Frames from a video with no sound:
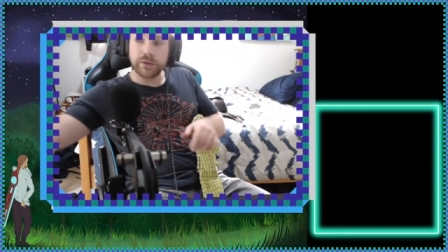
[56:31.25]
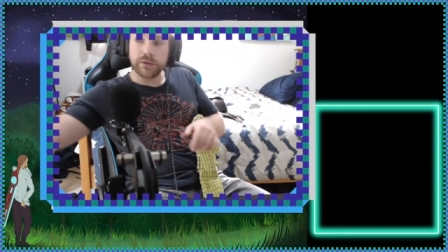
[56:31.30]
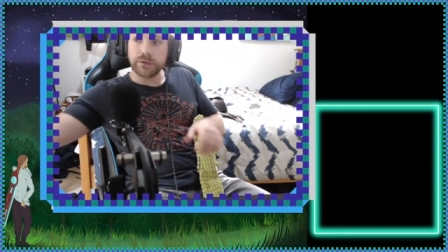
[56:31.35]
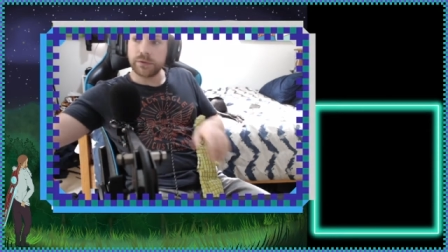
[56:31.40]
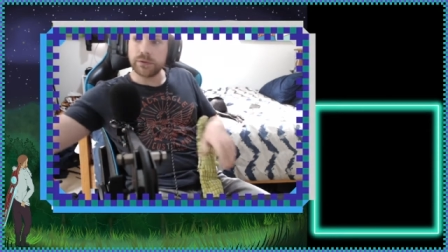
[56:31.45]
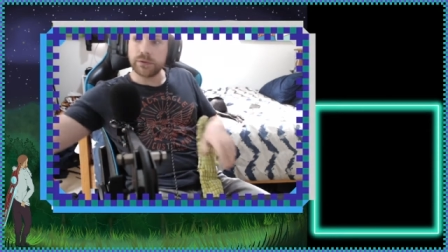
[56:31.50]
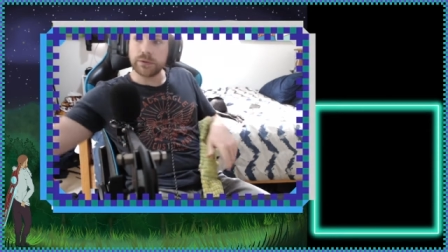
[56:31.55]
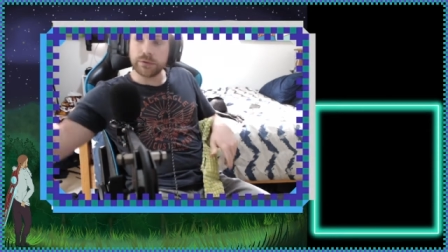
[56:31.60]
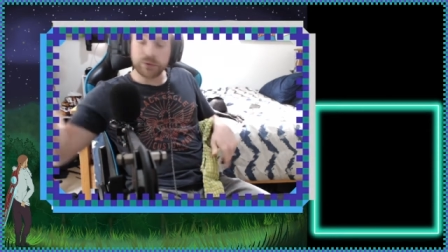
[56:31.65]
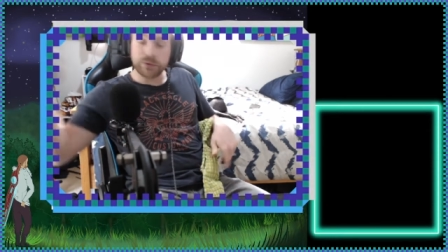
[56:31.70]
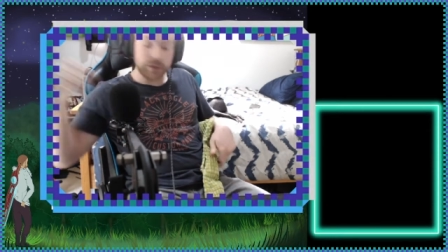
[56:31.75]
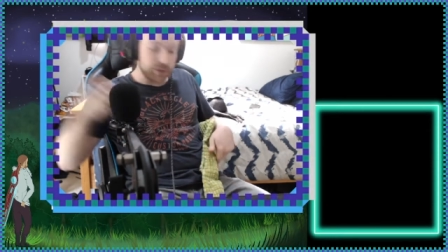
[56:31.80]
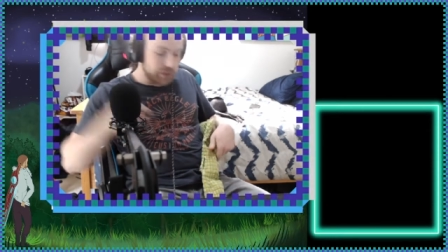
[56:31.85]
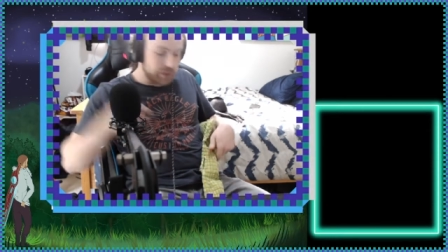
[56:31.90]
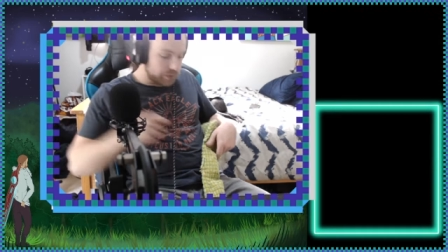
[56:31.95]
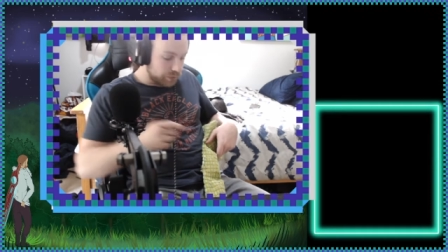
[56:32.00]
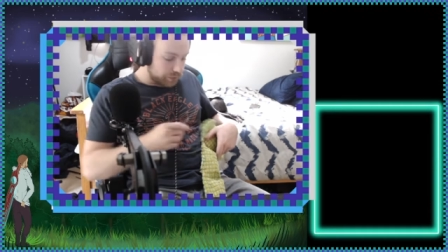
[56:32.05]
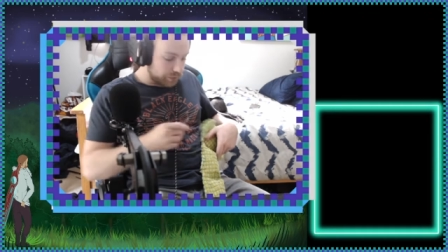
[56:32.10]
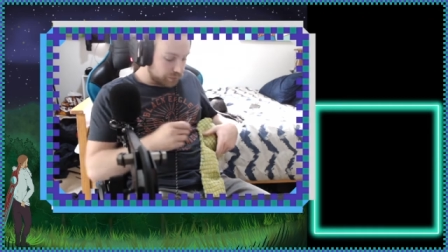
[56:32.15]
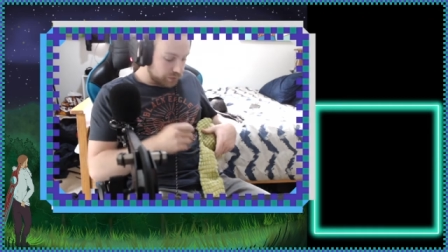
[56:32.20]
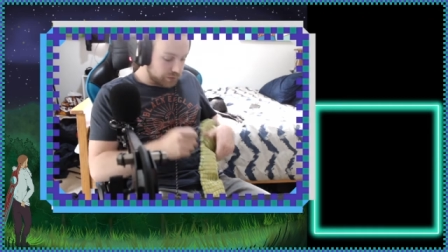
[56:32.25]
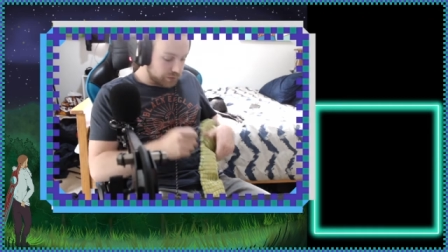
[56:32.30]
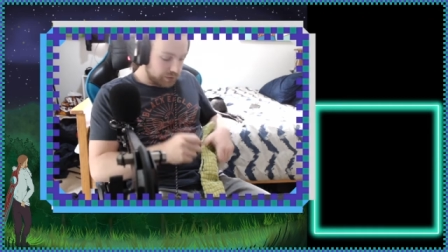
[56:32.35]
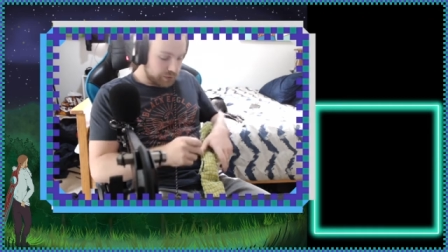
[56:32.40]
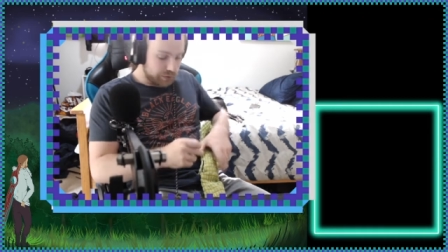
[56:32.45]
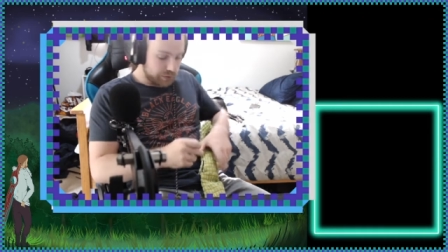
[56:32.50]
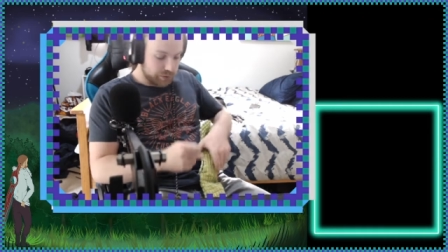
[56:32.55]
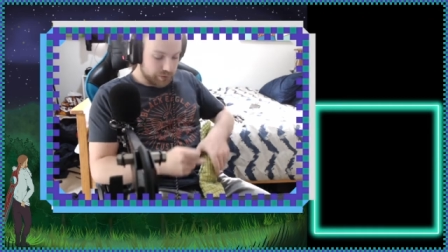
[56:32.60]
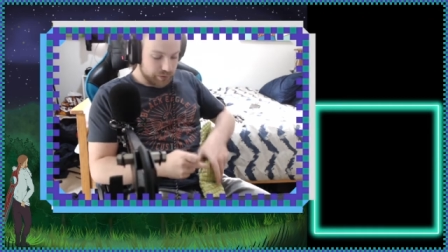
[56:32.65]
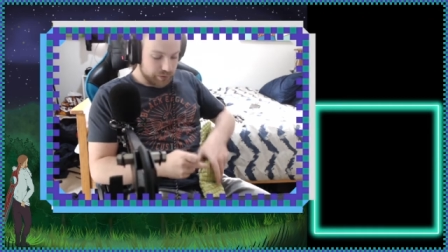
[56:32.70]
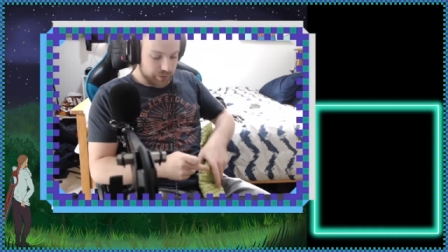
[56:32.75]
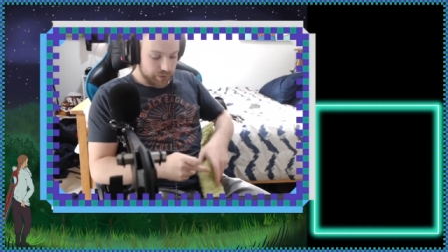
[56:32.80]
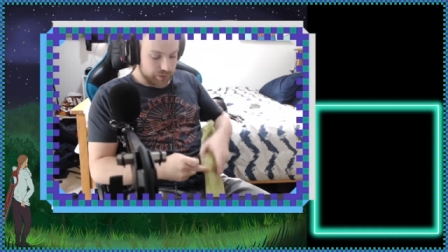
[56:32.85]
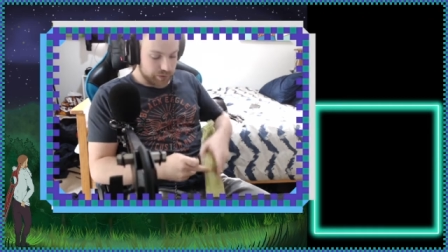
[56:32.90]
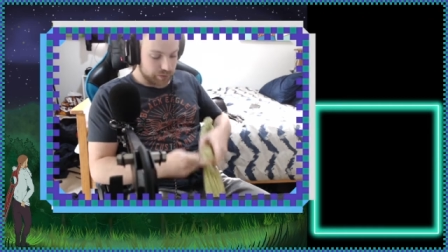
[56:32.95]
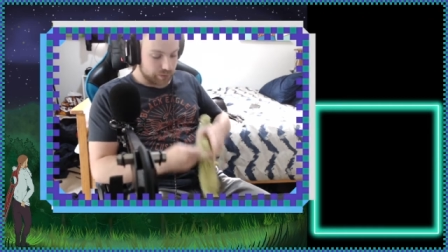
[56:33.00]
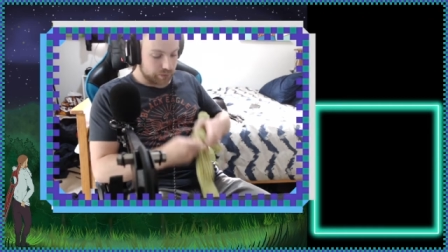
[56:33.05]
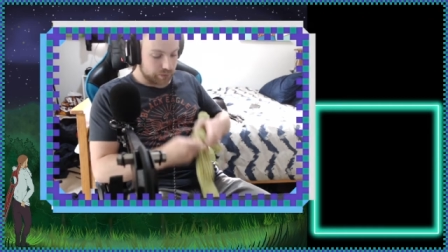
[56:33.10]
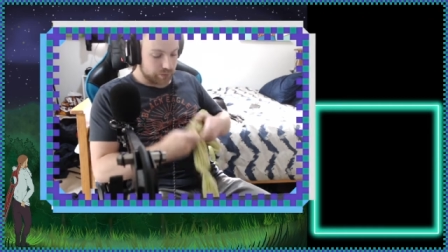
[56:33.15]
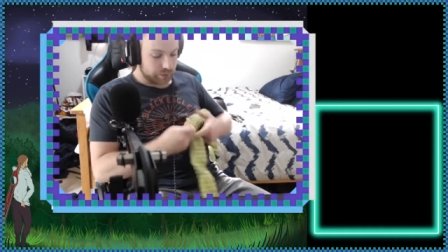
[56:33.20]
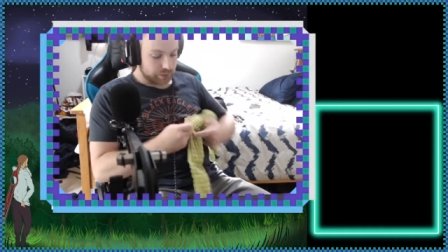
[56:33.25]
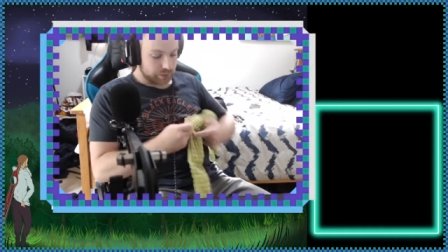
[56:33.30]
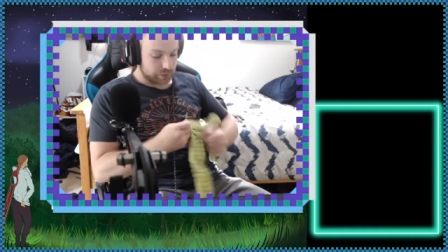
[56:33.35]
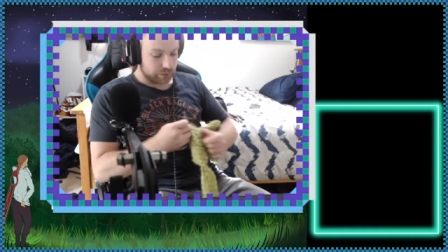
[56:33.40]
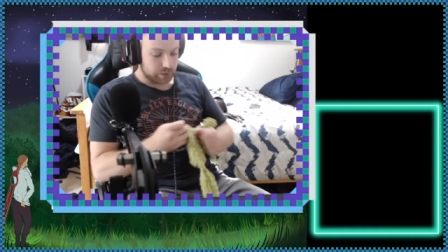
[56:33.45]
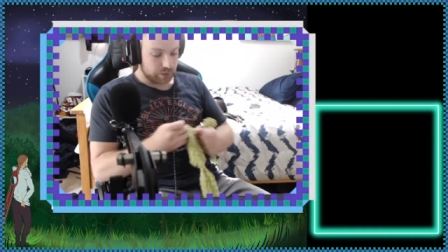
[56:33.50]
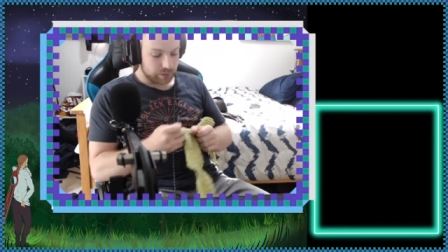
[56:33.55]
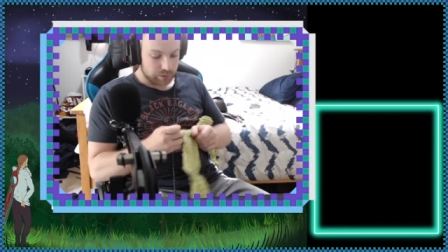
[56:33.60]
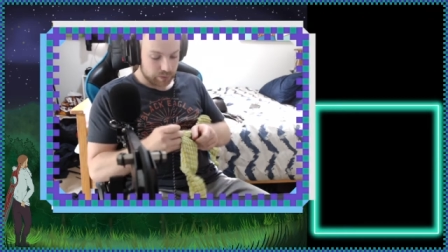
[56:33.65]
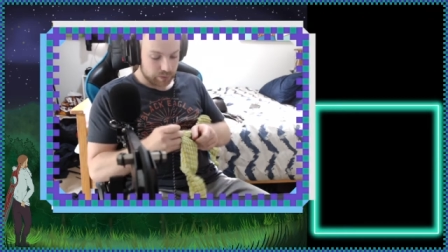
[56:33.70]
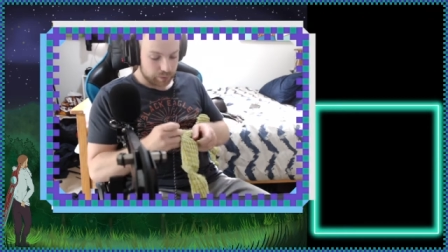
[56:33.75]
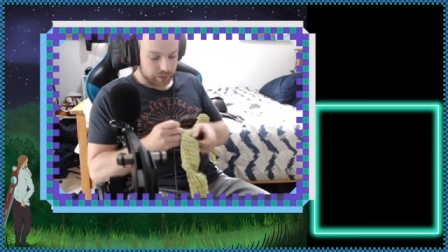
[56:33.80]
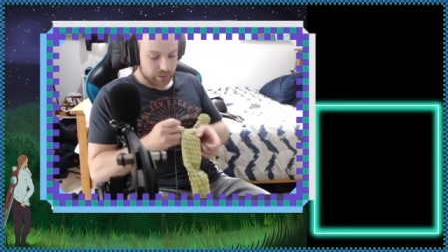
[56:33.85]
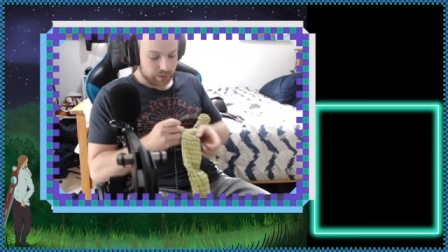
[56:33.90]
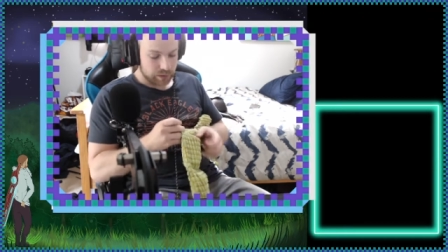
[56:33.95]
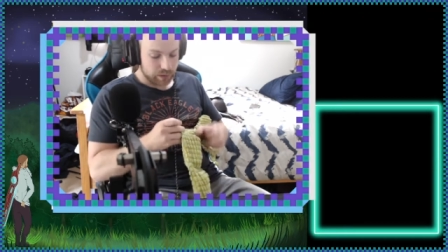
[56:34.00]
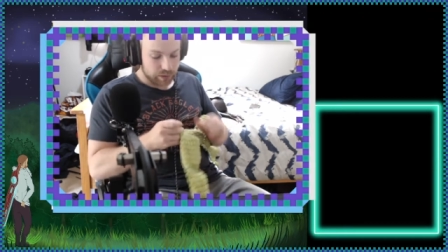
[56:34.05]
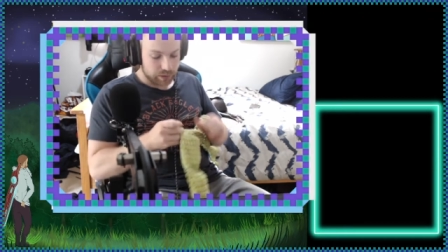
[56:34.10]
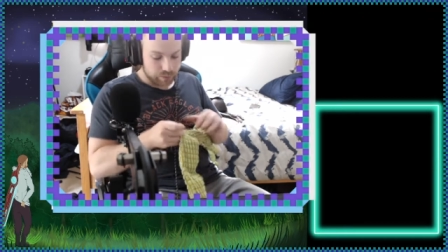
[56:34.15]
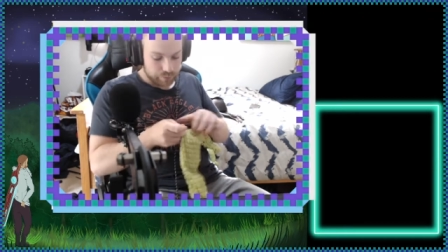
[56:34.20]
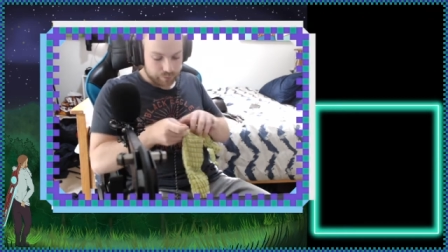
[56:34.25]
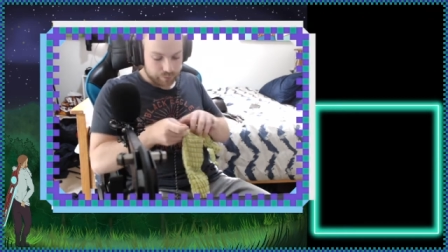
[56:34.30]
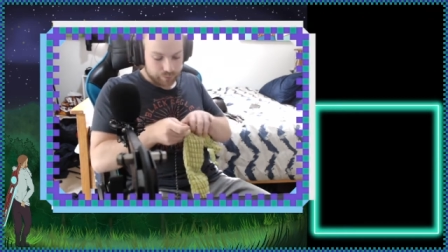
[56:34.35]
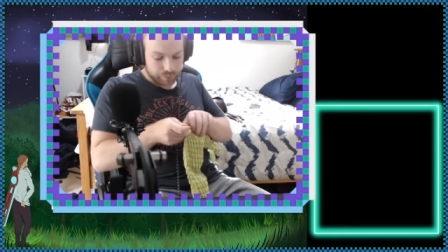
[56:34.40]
So the strength of the stitch does not need to be there.